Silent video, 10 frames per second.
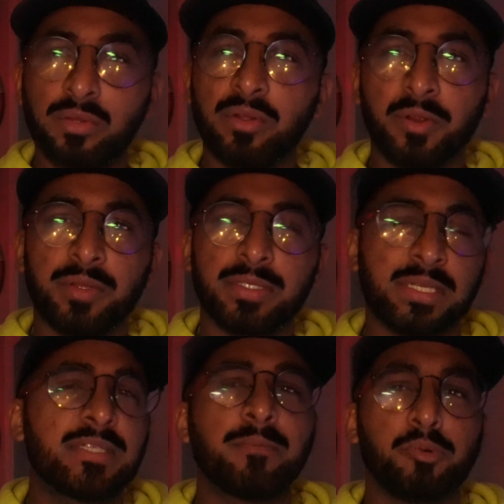learn this,
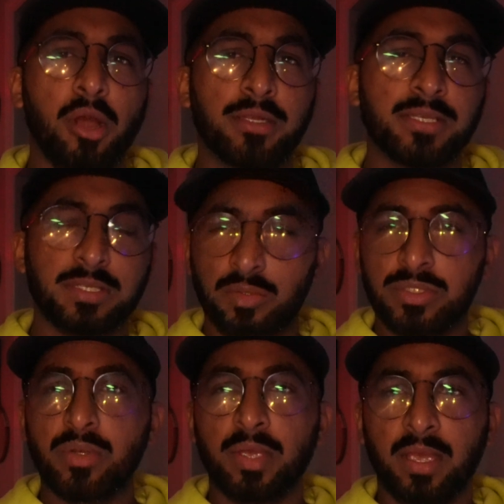and it's a process, so
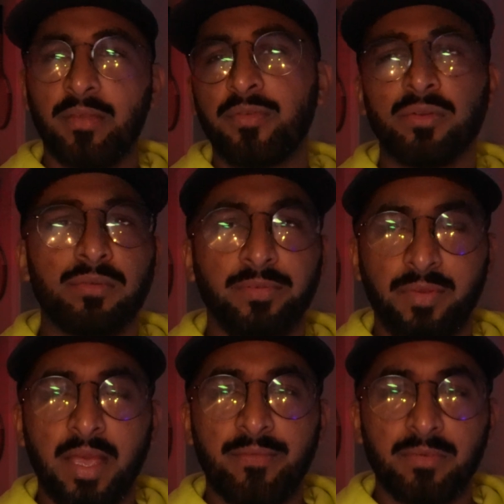it's okay if
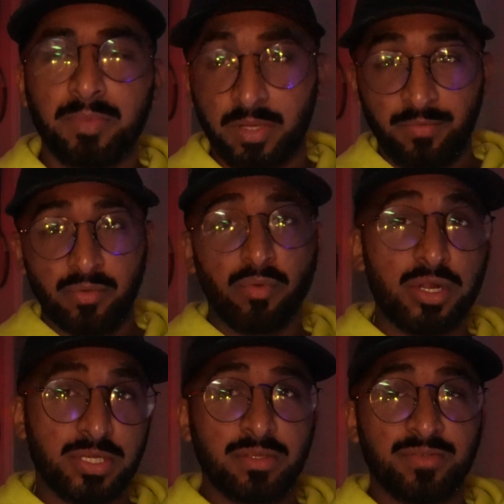you haven't. But if you're
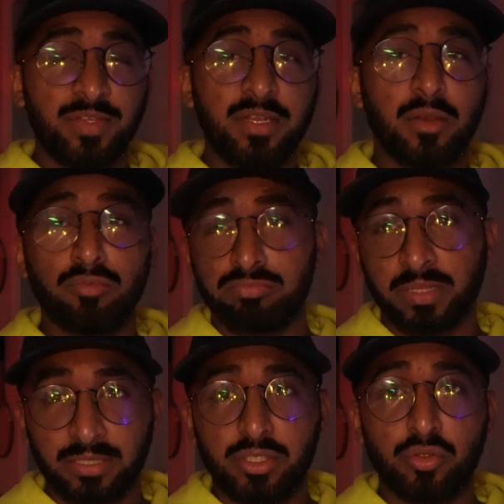watching this video,
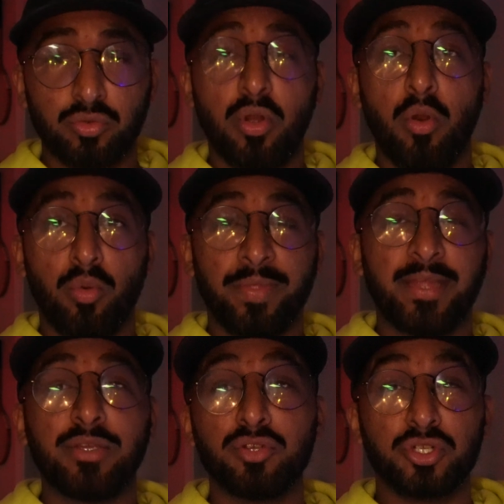then you know
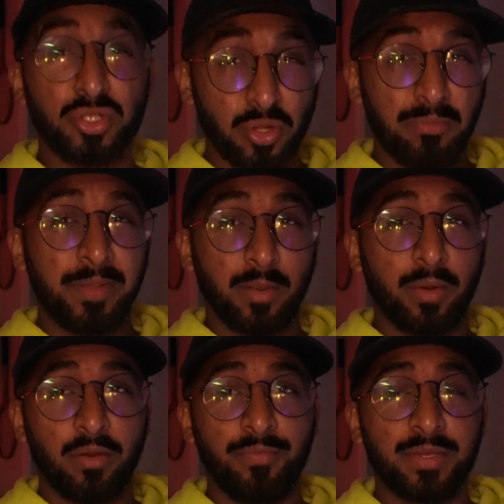that you should be
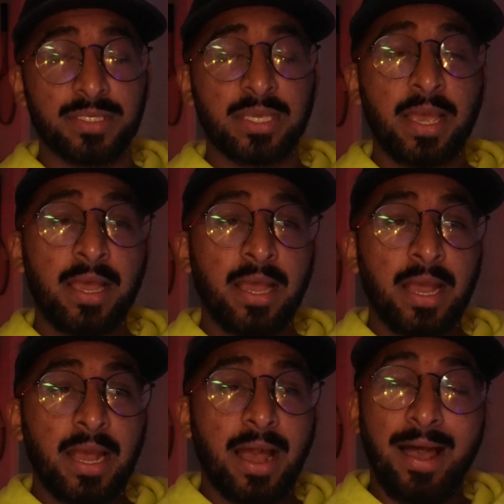aware of this.
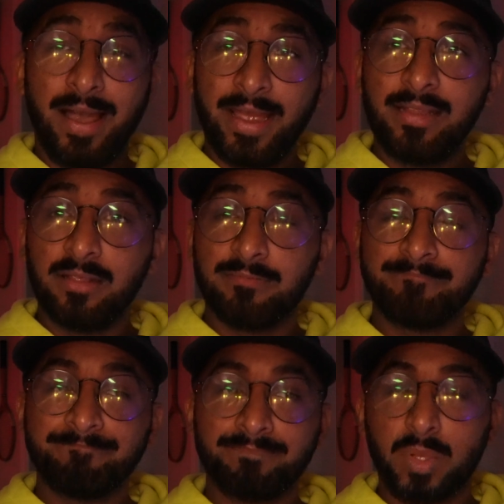
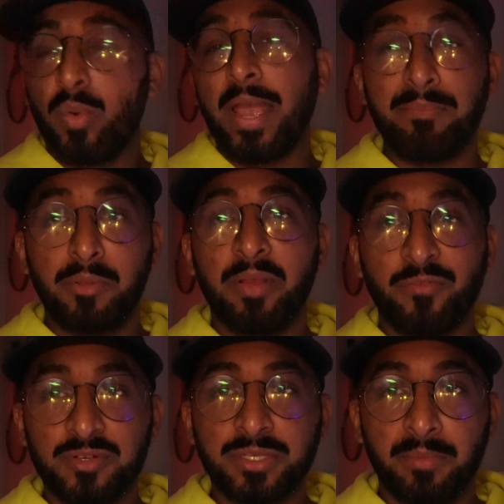The way I built my
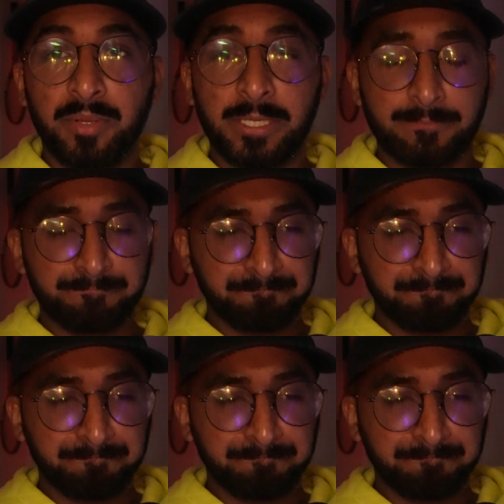first company,